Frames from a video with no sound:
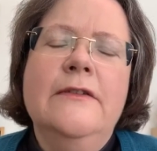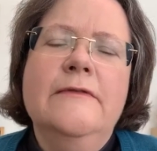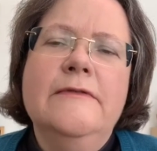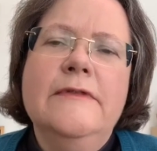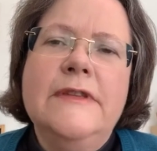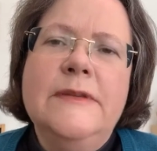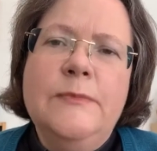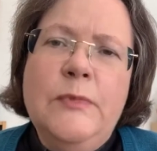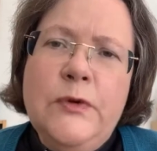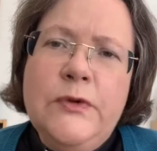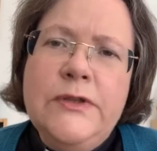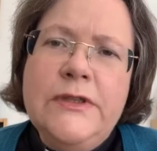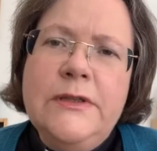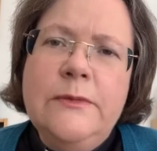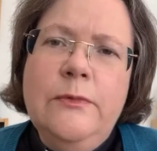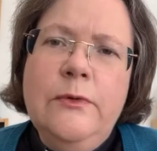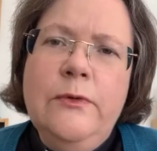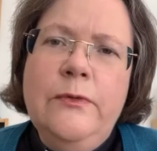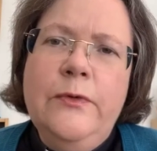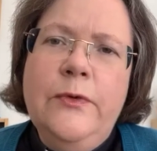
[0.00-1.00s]

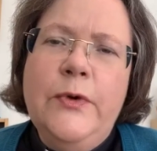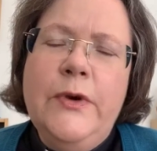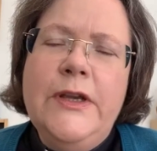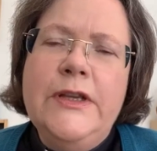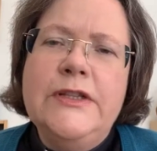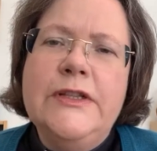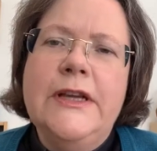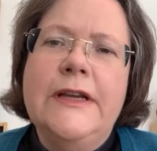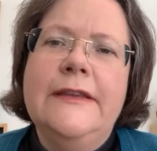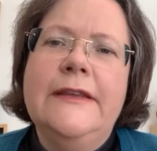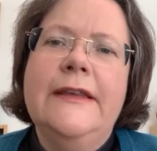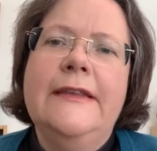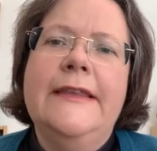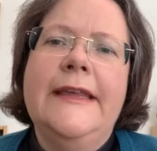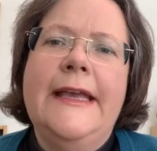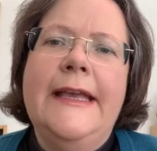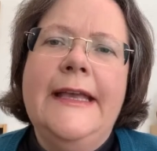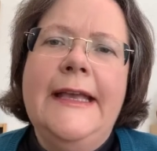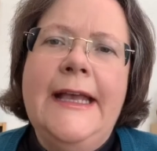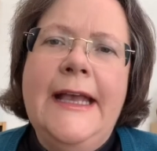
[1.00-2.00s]
responsible for each other,
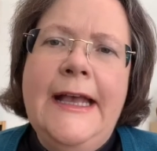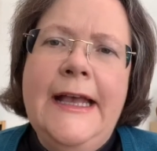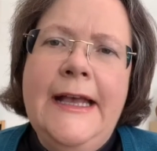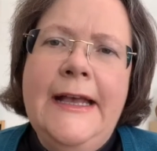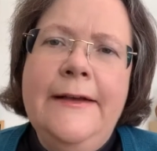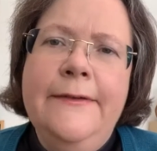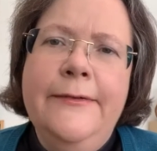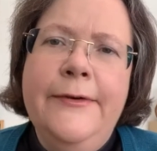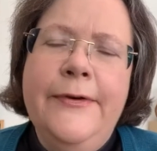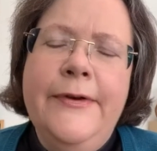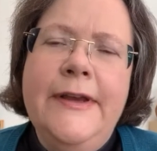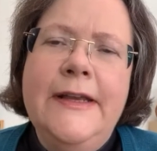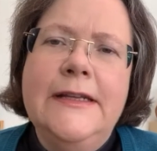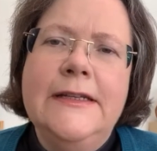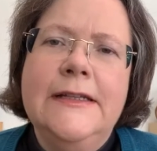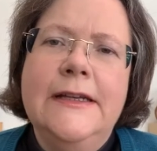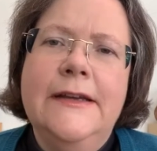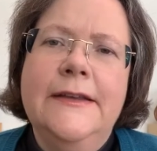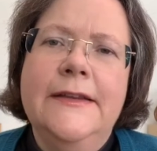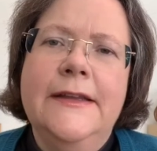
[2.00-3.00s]
they care for
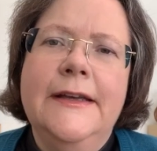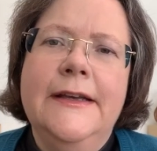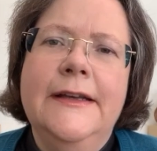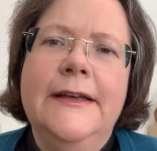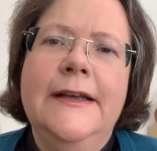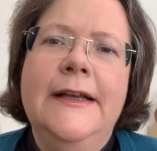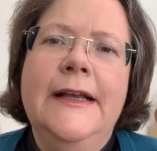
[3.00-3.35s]
each other.